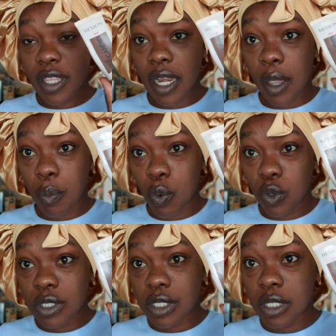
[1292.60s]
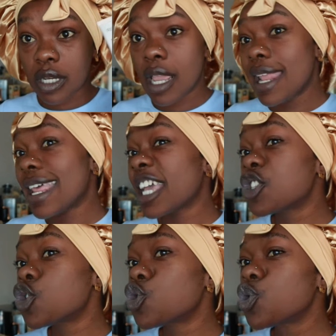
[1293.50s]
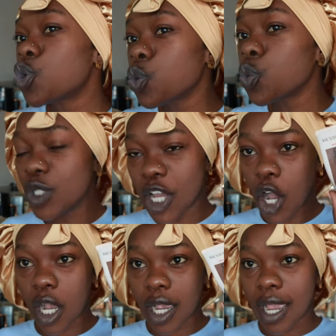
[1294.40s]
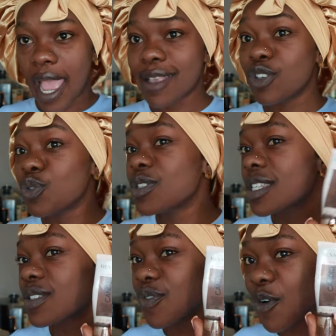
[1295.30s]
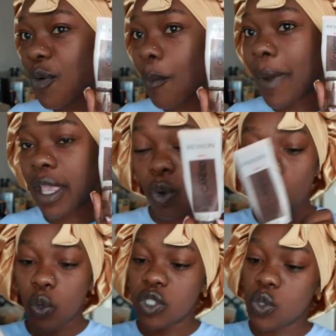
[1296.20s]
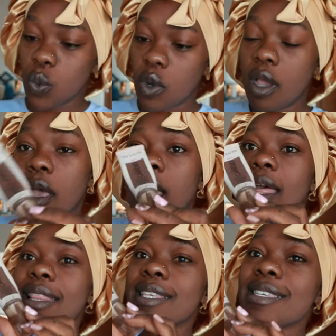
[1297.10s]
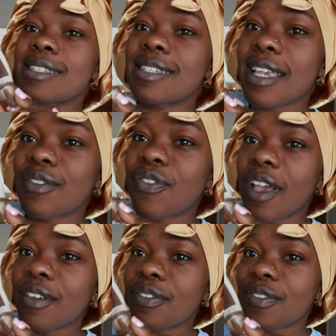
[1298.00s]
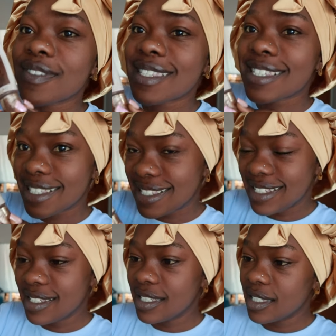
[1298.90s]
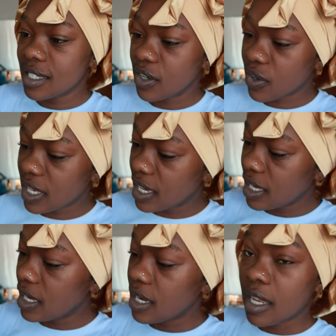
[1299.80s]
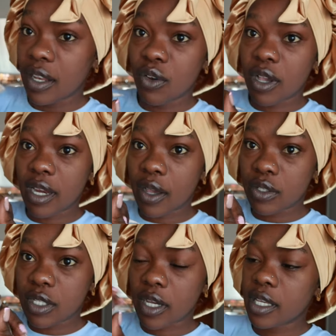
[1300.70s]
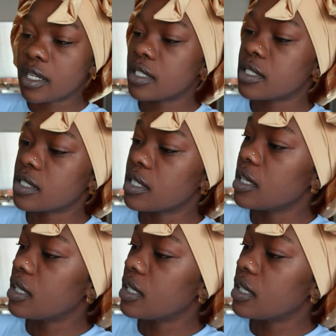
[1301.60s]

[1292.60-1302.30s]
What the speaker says: one that I bought, and it's too dark. I use this for my contour. This is shade 560, okay? Look at how dark it is.